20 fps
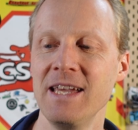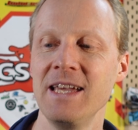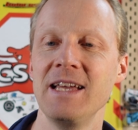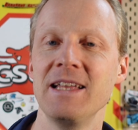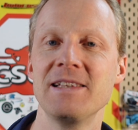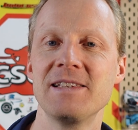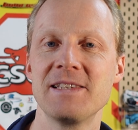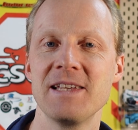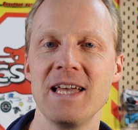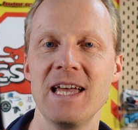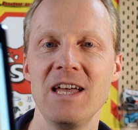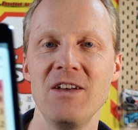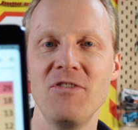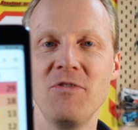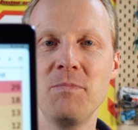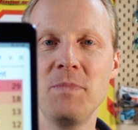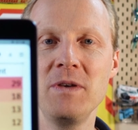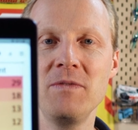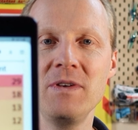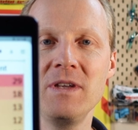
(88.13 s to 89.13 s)
It's
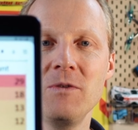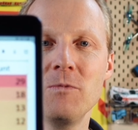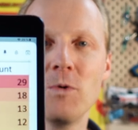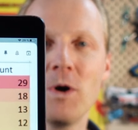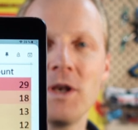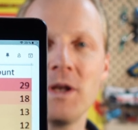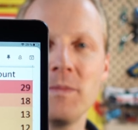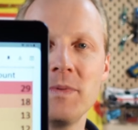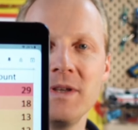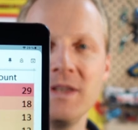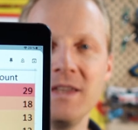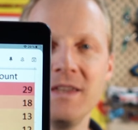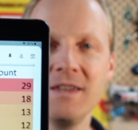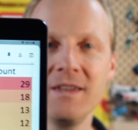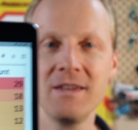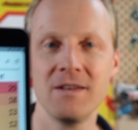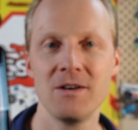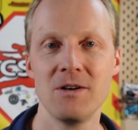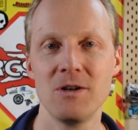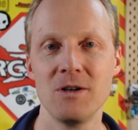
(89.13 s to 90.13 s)
FPV wannabe,
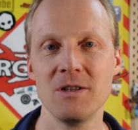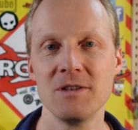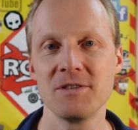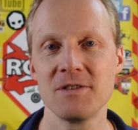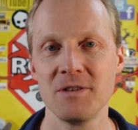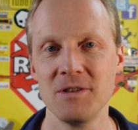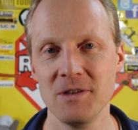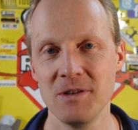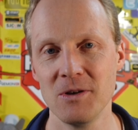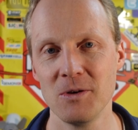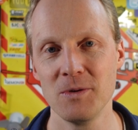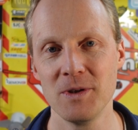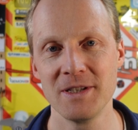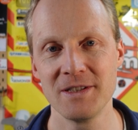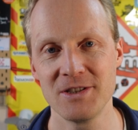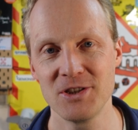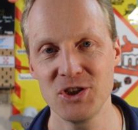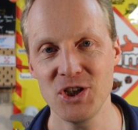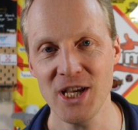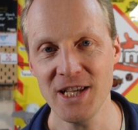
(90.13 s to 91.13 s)
also known
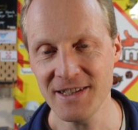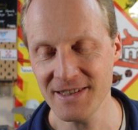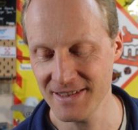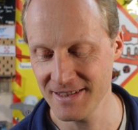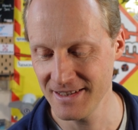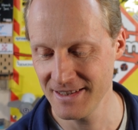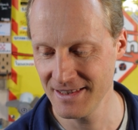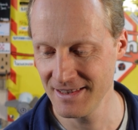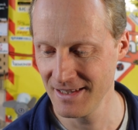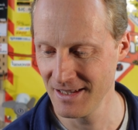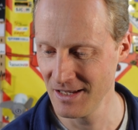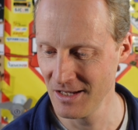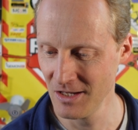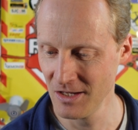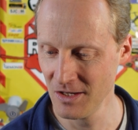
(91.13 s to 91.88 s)
as Jason,